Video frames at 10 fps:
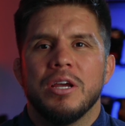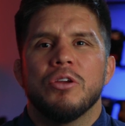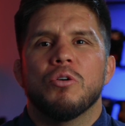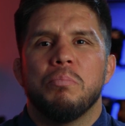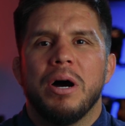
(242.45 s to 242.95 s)

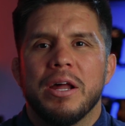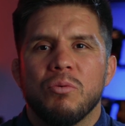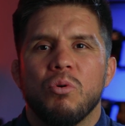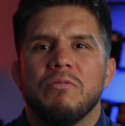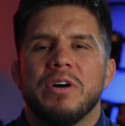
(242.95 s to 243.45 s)
Your body
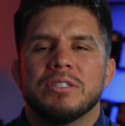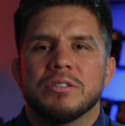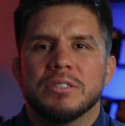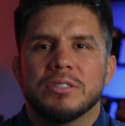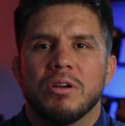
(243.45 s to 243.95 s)
will
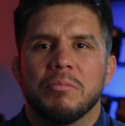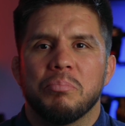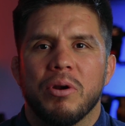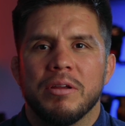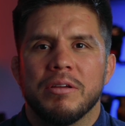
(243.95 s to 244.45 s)
eventually start
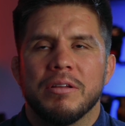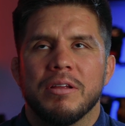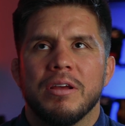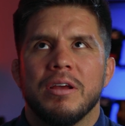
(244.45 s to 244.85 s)
breaking,